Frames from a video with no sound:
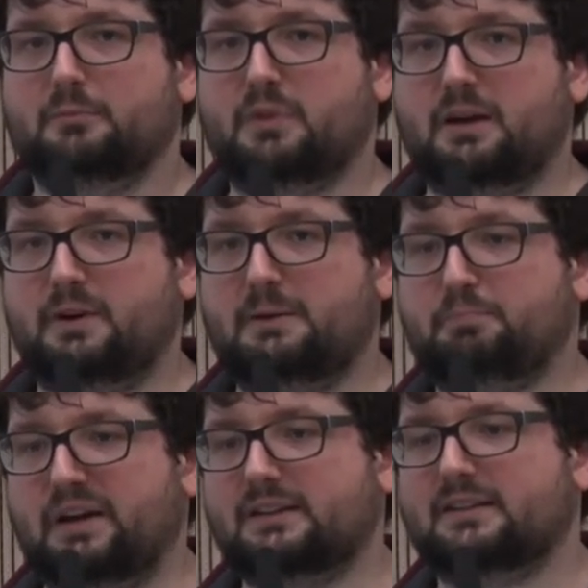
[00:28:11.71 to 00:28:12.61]
Maybe
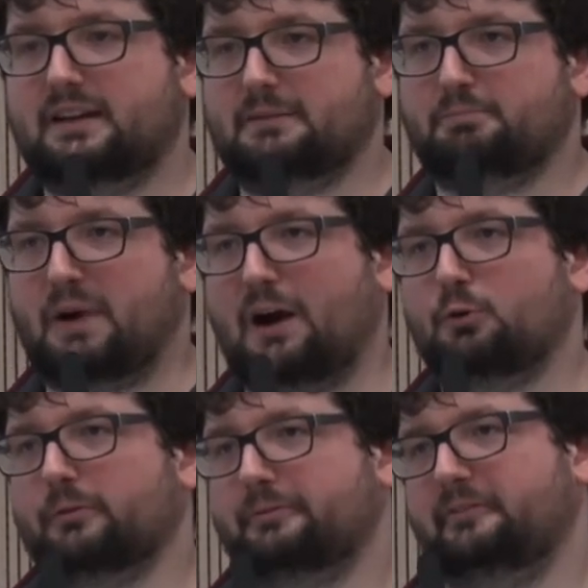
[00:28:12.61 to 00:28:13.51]
build in
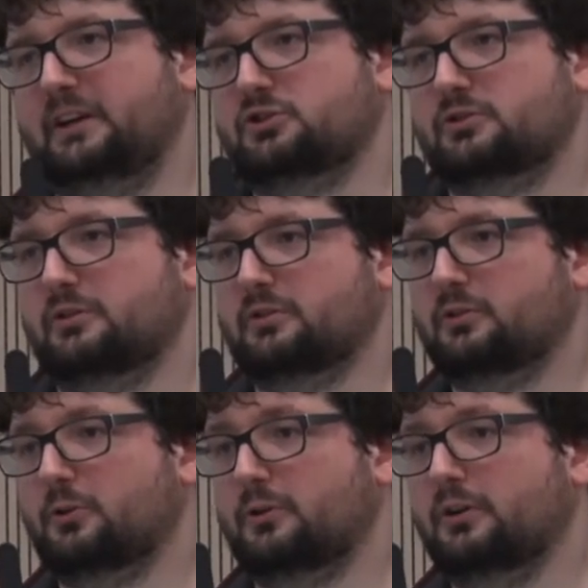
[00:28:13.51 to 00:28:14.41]
power
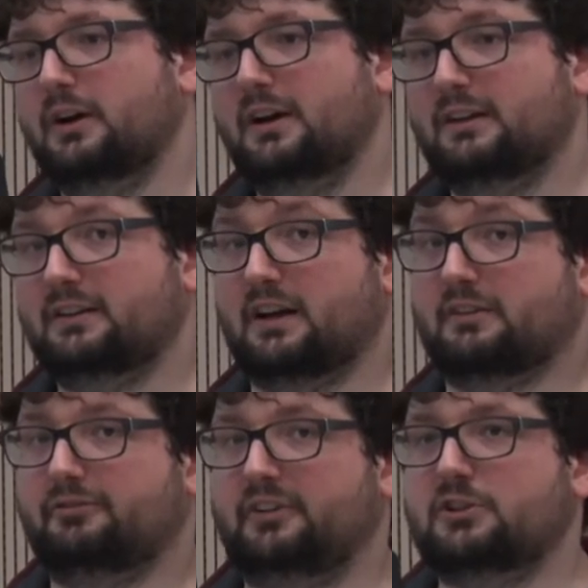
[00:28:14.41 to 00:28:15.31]
features, or
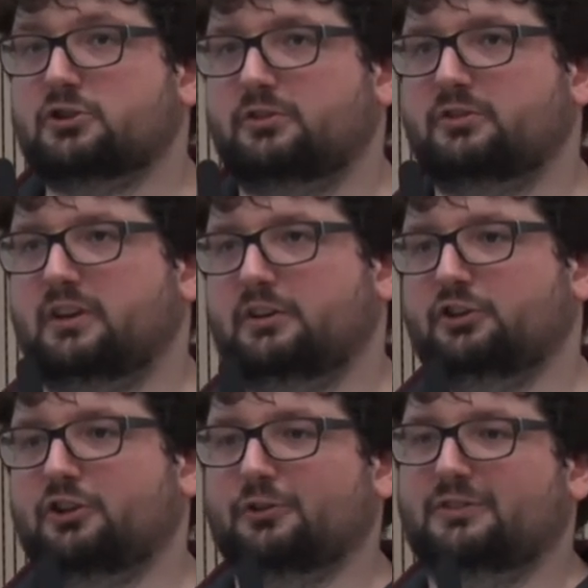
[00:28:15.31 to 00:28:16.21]
like features that
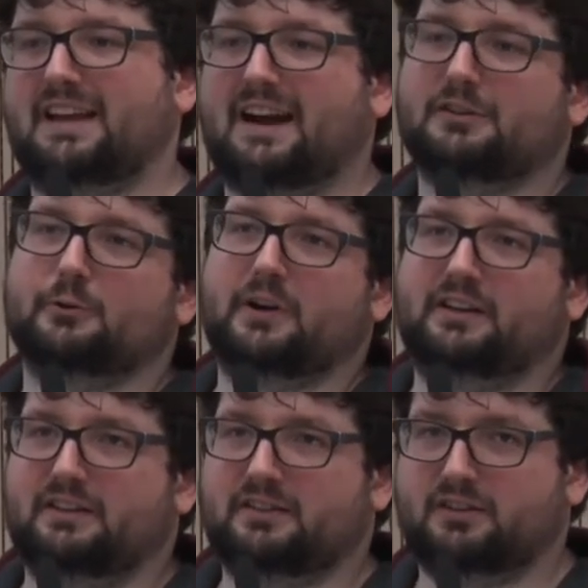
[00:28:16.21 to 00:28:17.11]
you don't
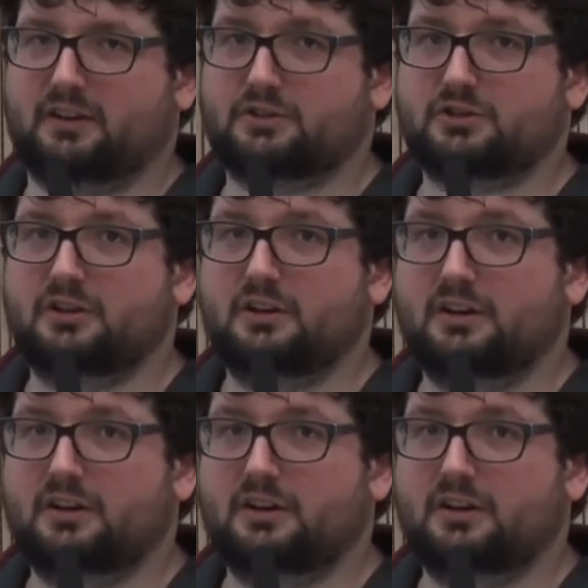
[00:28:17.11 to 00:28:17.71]
declare as such,